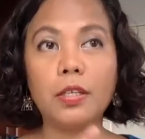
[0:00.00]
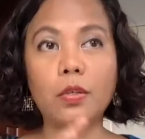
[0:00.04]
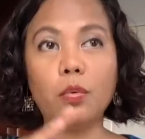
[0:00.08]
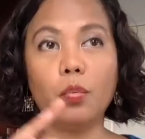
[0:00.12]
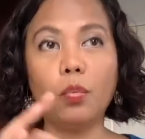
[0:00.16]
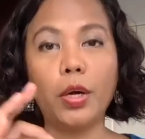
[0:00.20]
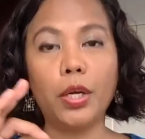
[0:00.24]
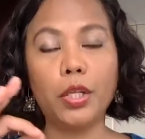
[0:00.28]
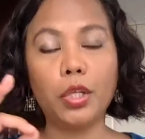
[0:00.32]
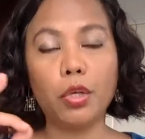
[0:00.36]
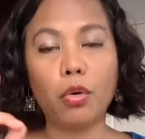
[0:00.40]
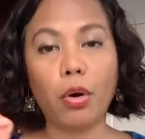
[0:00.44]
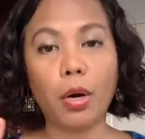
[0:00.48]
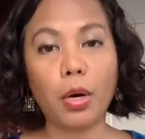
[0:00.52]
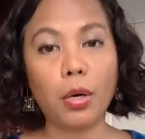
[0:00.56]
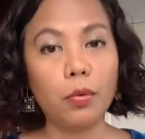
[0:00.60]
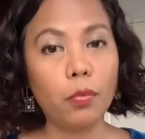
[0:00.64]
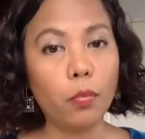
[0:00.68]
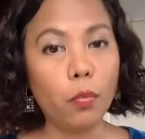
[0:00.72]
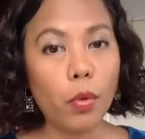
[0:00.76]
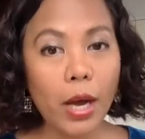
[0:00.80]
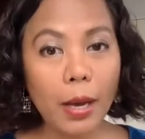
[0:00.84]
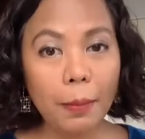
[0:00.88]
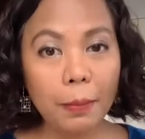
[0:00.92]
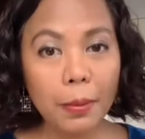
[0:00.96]
when you are in
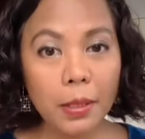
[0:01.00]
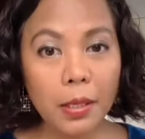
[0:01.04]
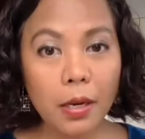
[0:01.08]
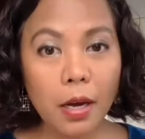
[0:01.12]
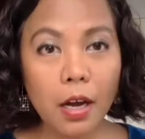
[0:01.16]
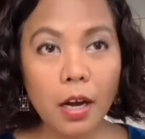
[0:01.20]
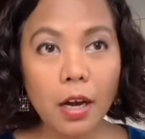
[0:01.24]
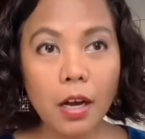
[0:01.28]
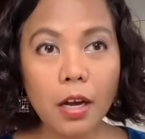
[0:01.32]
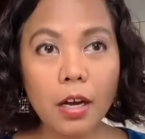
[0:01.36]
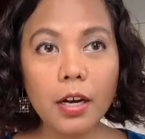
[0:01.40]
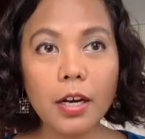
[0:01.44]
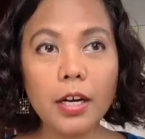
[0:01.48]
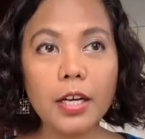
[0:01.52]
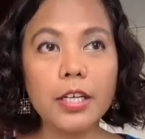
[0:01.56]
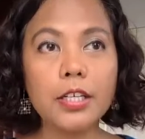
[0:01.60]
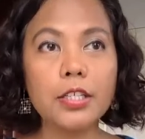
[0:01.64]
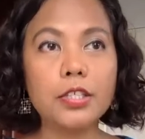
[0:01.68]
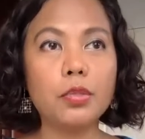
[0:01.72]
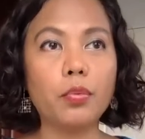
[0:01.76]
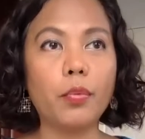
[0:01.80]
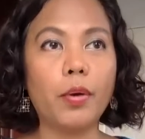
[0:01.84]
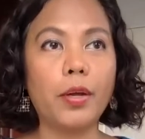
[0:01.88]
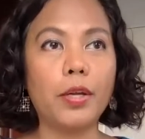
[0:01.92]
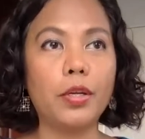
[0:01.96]

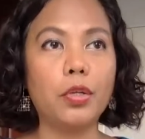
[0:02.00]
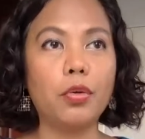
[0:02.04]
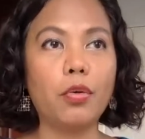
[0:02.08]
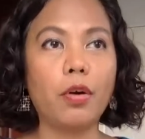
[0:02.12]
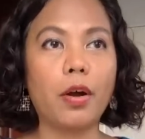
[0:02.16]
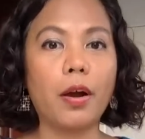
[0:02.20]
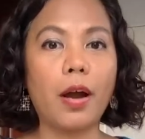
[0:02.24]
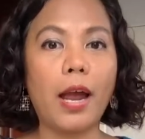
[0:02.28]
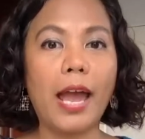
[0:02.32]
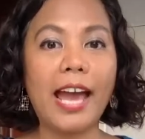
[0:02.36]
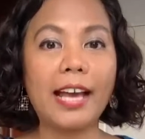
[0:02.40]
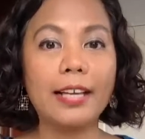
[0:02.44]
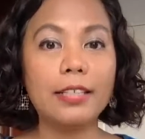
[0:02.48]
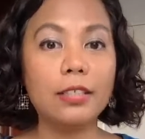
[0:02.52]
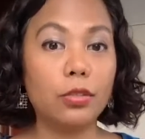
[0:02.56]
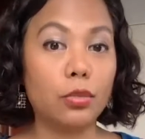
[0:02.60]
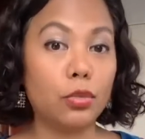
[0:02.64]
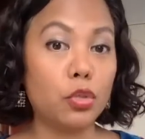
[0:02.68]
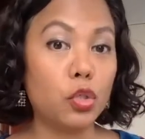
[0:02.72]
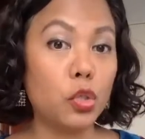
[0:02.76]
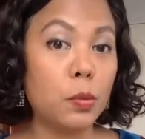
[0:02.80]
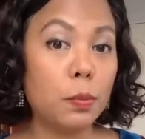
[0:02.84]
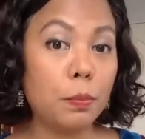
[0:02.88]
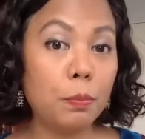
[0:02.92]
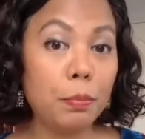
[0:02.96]
webinars, when you are asked to
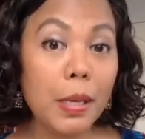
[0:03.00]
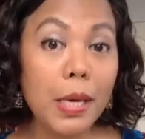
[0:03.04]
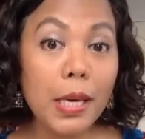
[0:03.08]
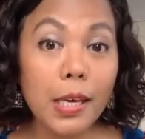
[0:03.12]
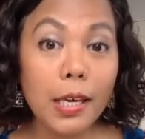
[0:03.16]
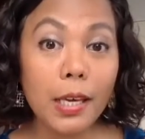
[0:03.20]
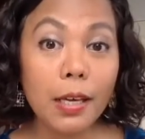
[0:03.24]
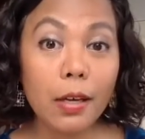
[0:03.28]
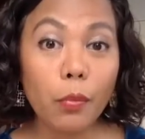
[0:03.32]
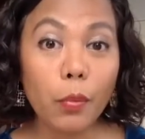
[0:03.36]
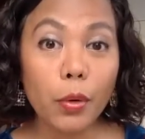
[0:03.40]
speak,